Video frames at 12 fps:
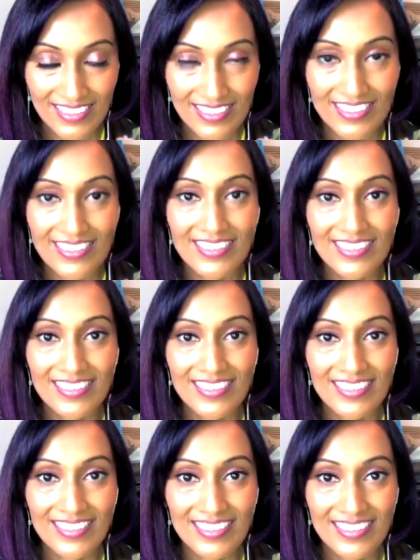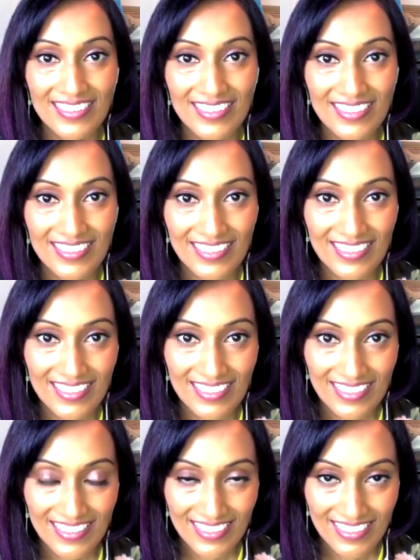
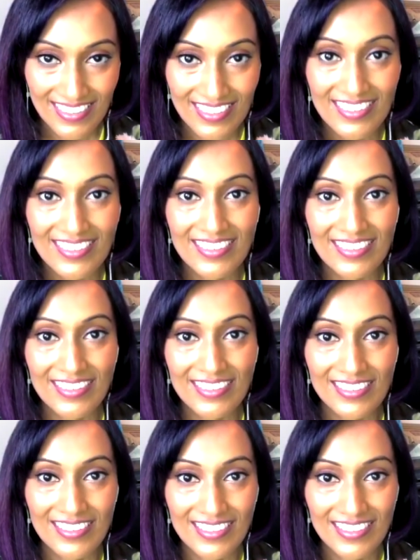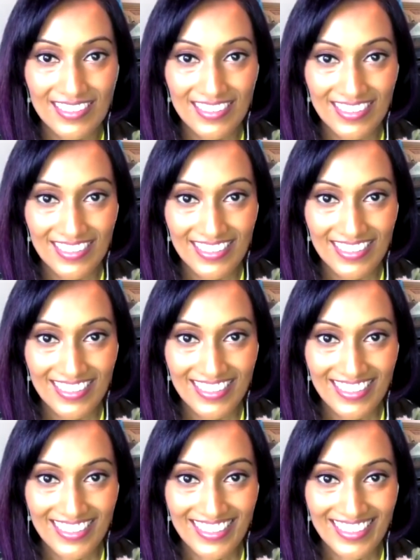
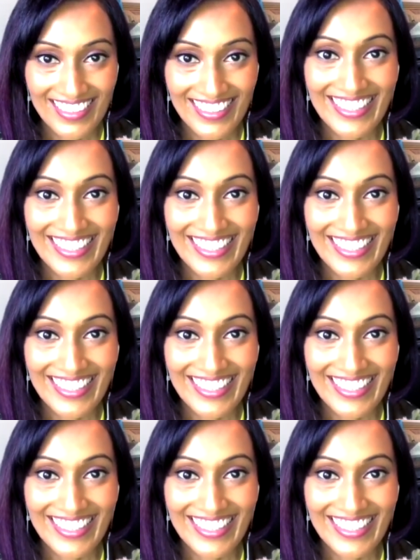This person isn't speaking.